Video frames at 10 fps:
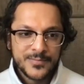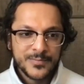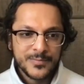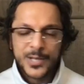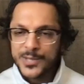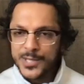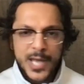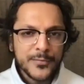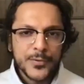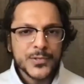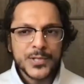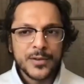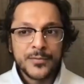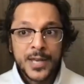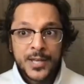Look at the diversity
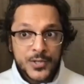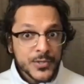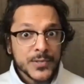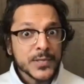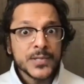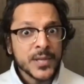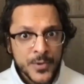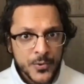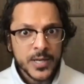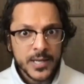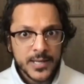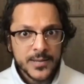of just this community.